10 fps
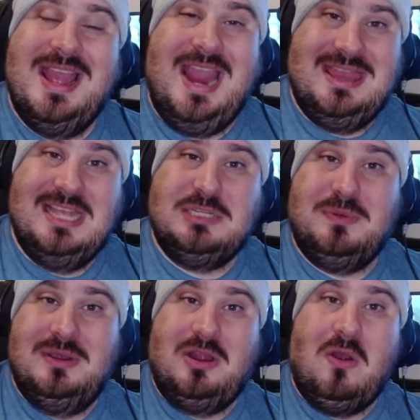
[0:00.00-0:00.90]
and this
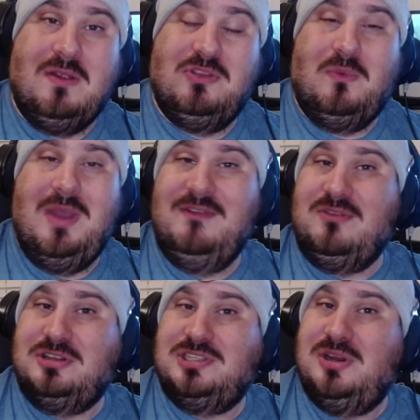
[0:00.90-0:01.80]
one carved the way
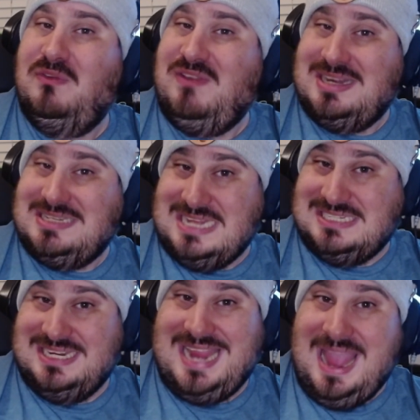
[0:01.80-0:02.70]
for two
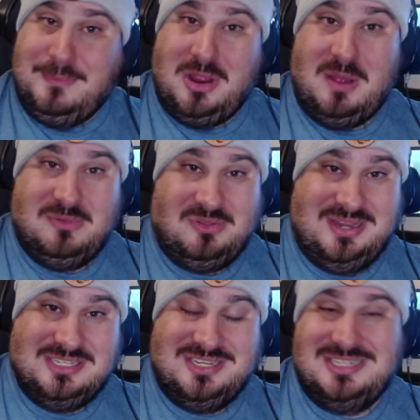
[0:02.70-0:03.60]
fantastic Capcom
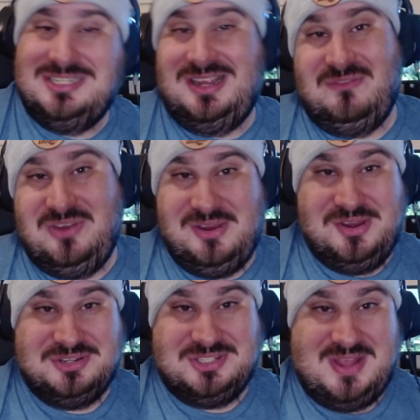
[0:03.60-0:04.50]
releases a few
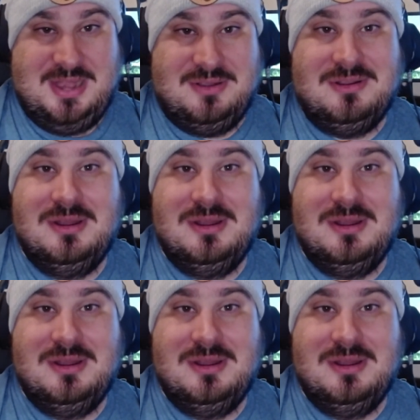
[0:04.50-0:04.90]
years later.